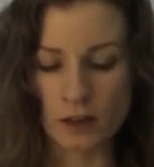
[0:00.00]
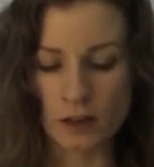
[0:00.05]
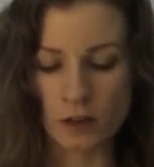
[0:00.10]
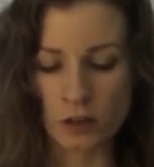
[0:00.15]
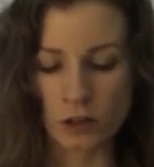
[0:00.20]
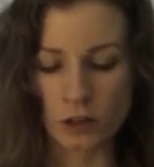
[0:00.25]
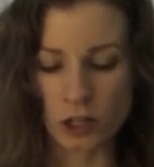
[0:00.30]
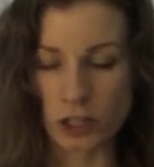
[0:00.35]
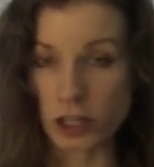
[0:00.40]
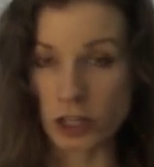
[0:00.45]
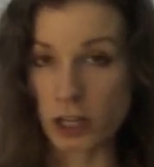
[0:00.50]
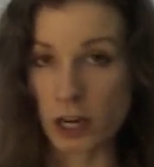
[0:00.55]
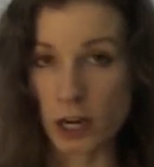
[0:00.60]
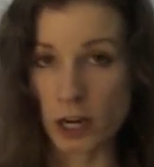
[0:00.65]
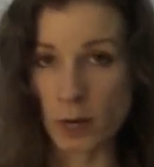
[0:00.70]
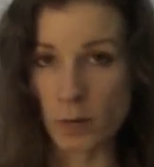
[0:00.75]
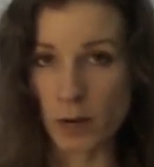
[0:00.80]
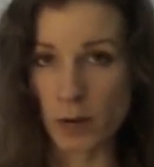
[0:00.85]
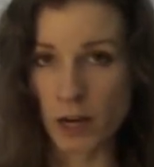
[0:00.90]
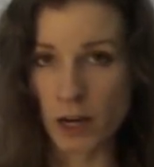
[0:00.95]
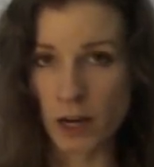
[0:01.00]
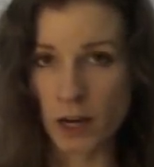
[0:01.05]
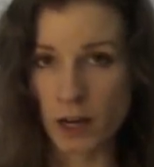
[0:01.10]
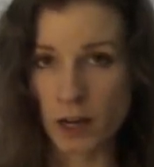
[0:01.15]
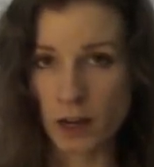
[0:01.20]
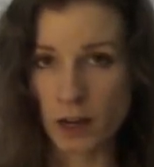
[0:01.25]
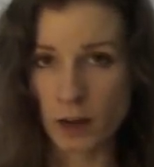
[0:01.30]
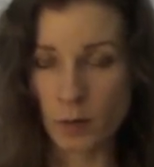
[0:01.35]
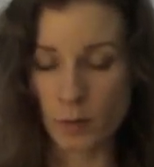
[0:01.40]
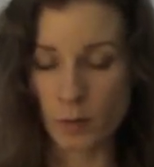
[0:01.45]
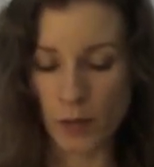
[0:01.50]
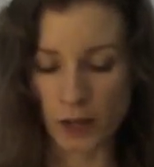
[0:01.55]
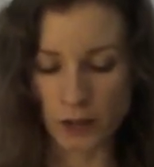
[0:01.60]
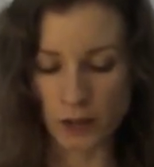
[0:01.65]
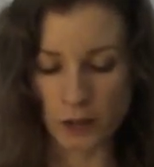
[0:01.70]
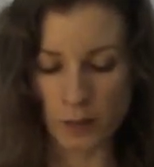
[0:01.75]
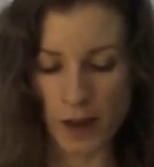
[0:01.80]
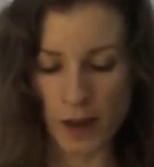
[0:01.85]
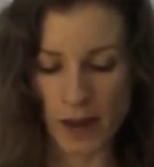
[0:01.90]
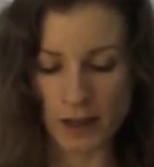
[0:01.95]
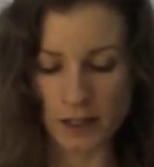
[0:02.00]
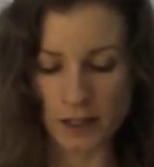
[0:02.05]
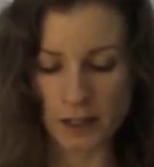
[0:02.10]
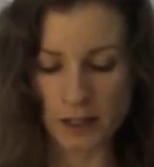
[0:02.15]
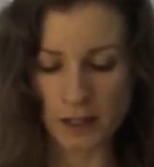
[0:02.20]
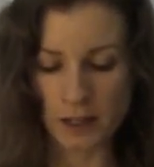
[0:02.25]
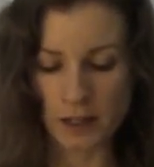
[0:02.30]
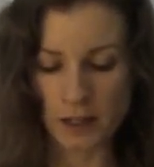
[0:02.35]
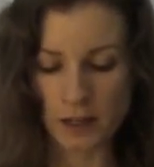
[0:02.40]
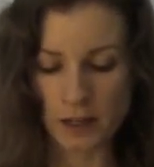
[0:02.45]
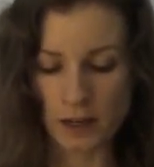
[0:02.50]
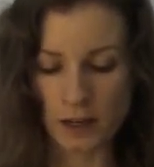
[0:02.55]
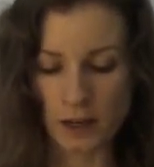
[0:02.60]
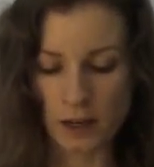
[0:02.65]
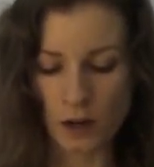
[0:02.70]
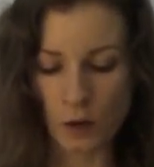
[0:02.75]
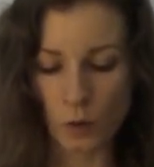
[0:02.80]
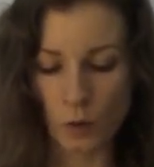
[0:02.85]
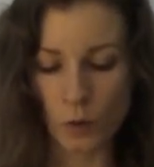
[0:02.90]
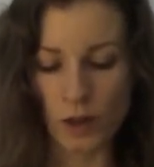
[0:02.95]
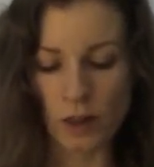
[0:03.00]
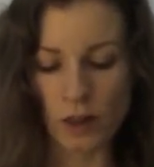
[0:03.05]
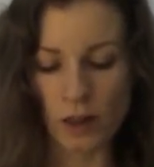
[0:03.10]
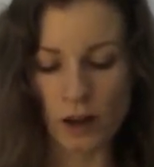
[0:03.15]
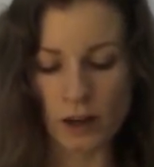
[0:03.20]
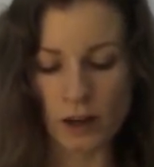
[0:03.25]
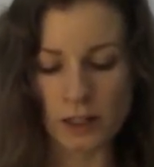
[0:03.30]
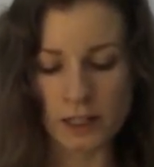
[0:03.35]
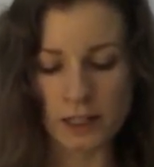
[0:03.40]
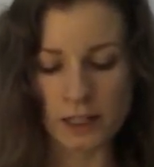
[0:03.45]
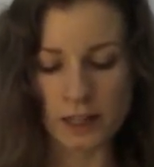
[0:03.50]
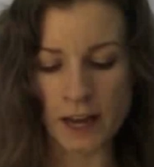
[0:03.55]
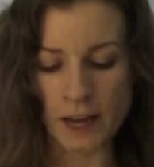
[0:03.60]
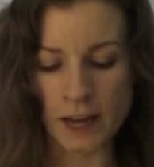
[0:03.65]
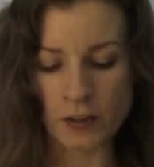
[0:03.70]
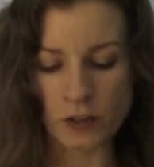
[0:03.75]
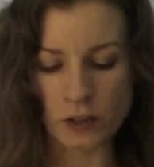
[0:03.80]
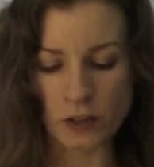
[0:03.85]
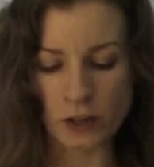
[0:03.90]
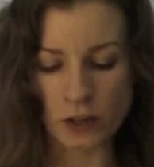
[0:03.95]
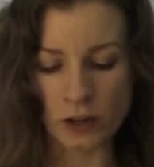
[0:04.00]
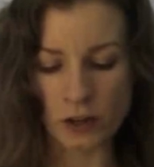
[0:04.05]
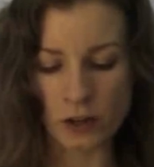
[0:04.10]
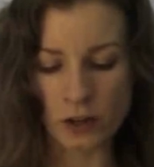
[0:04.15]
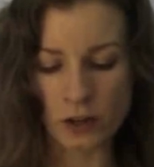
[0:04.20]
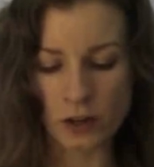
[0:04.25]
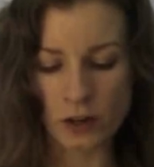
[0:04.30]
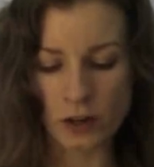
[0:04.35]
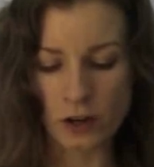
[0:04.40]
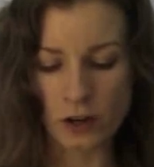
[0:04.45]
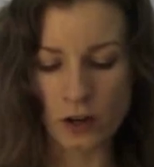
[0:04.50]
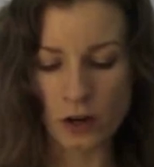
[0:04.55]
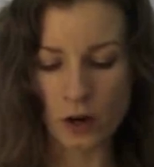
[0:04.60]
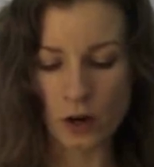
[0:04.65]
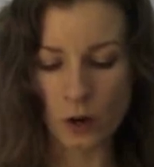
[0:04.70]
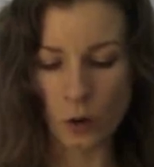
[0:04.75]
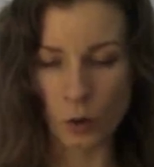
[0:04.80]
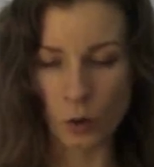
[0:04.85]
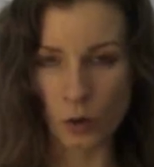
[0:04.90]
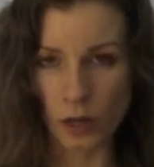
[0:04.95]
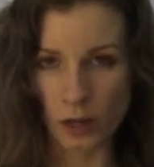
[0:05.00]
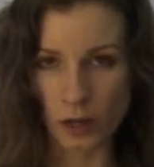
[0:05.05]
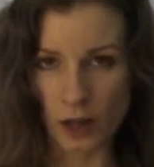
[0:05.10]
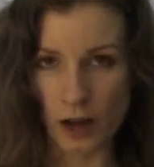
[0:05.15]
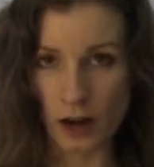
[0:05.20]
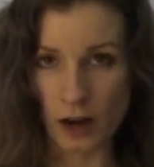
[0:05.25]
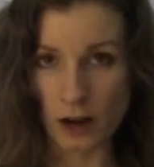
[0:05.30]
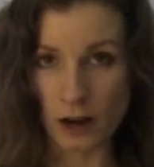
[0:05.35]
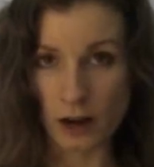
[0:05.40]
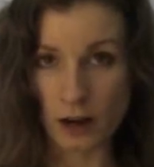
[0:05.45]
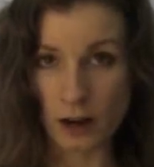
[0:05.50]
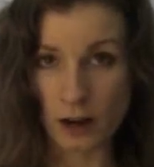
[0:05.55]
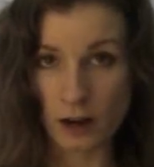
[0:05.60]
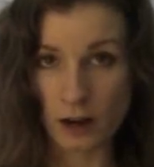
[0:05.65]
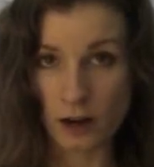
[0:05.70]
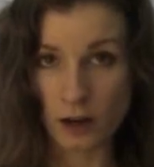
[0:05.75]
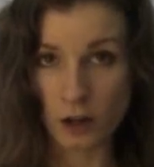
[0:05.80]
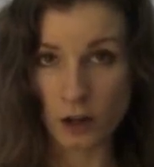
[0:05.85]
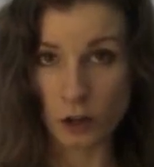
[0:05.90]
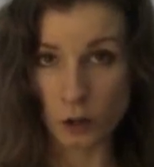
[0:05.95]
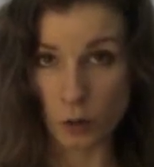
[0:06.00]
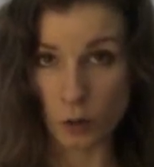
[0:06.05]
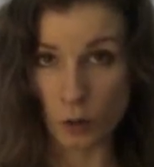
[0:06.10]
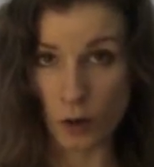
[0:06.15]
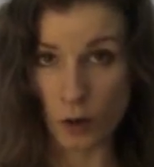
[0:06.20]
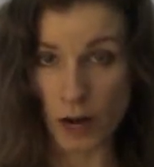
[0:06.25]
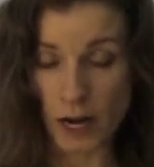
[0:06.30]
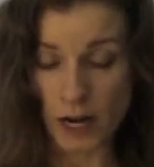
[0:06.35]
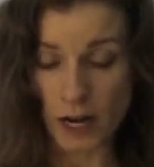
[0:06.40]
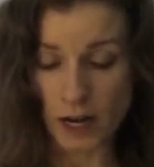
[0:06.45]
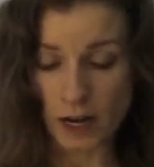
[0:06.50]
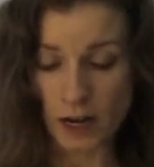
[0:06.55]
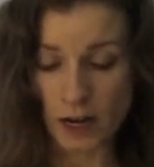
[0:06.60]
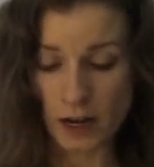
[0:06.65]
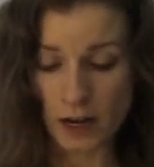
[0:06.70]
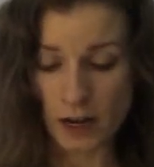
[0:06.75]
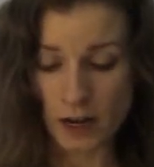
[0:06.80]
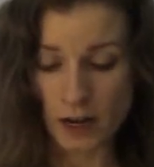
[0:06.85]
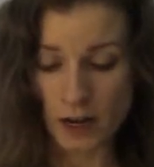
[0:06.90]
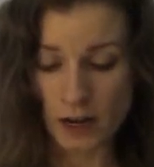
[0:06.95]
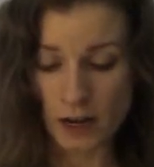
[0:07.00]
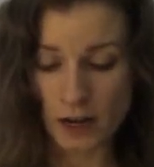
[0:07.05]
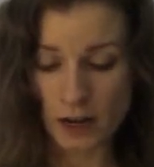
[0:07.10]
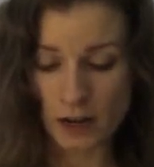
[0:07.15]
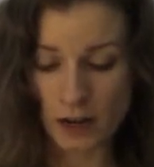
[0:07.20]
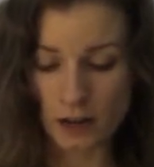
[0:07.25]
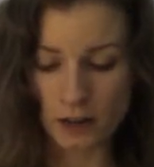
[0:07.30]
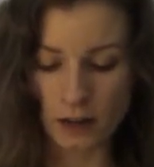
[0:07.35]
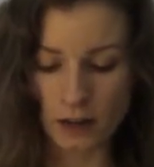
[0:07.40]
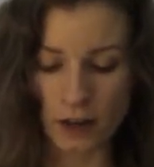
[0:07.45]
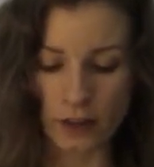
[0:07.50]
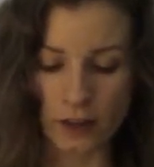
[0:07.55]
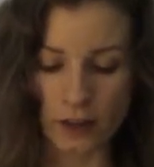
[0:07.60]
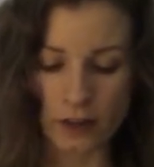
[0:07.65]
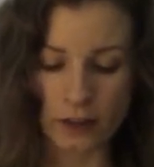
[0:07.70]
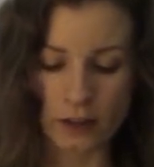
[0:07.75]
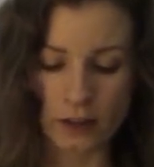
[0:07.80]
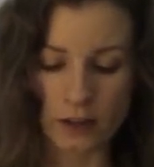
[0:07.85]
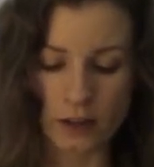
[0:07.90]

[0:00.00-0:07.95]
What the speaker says: "Did you need me?" Bell demanded. Whitlock didn't answer. "Whitlock, you awake?" "Nothing."